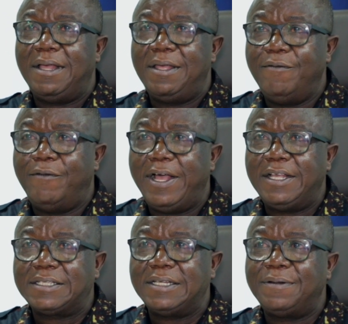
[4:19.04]

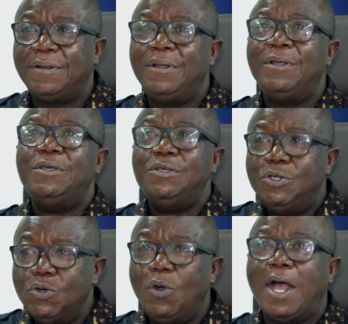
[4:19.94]
invoicing,
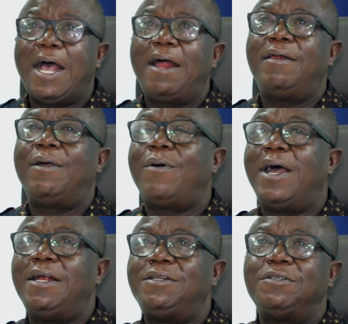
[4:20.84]
you are
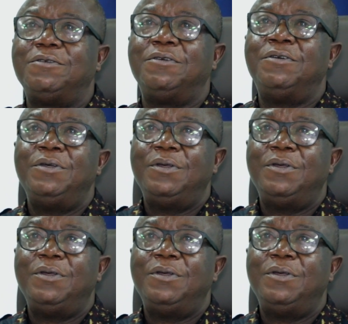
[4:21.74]
required to